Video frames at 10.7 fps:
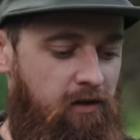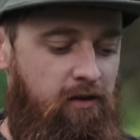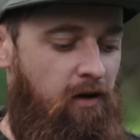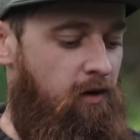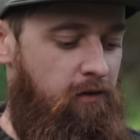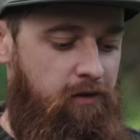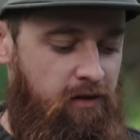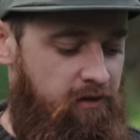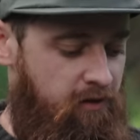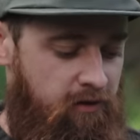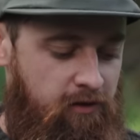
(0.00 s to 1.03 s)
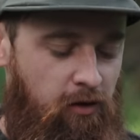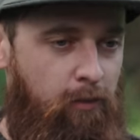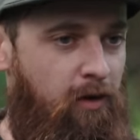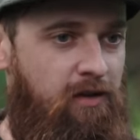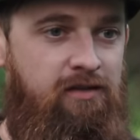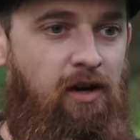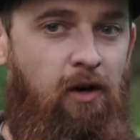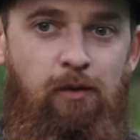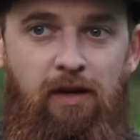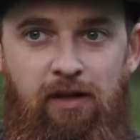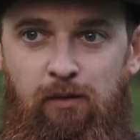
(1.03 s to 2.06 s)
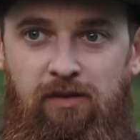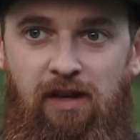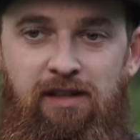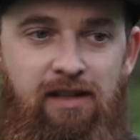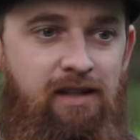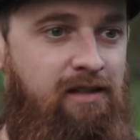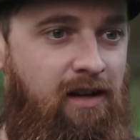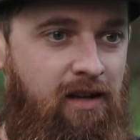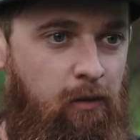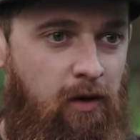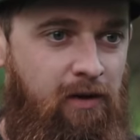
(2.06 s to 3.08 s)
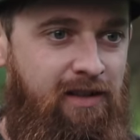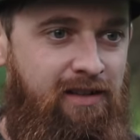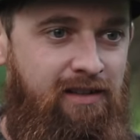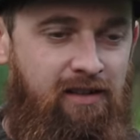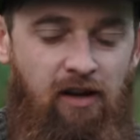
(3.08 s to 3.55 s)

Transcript: then I know I've literally just got to press go and it will take it exactly where I need it to